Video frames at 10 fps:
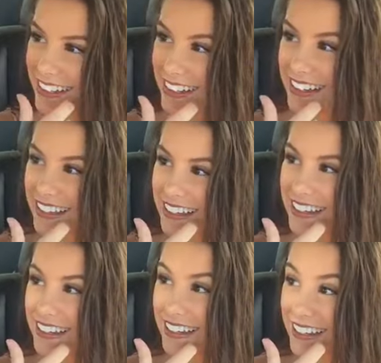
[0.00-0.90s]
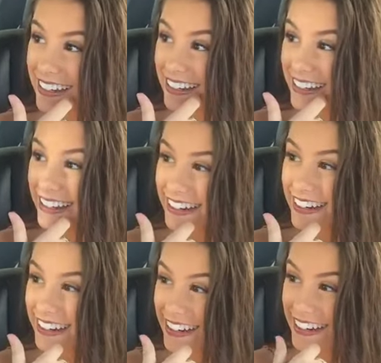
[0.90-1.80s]
Okay, Maddie. When
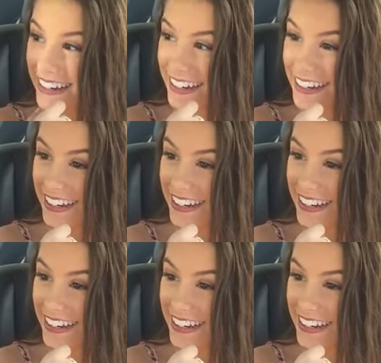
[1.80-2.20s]
did he do it?